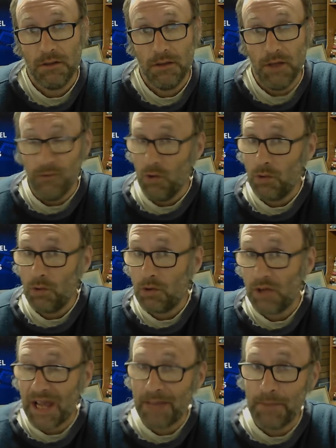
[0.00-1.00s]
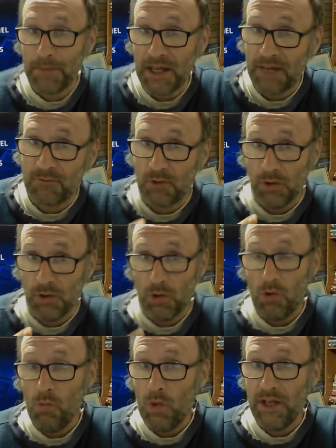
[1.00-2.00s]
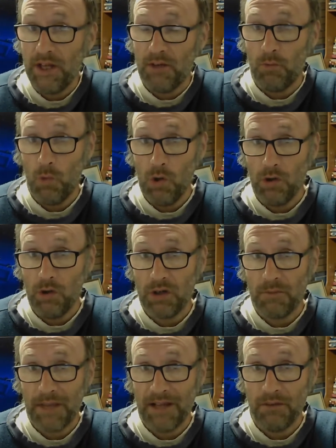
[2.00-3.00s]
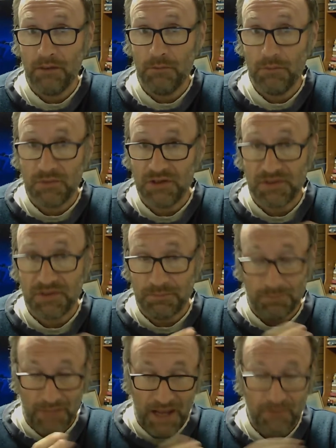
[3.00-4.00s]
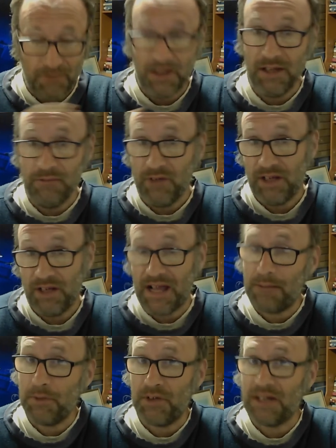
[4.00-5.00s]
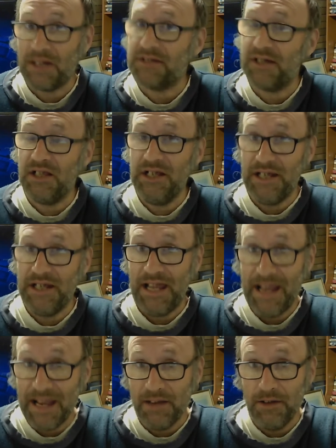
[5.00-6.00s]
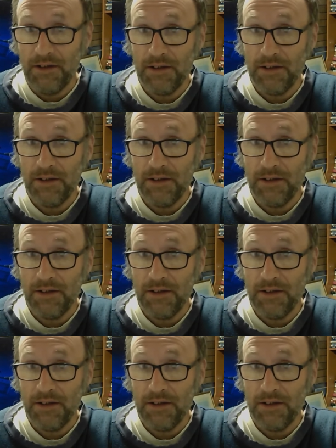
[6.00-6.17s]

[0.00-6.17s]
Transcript: If you're not happy after a long week at work about just having even a couple of days to clear your head,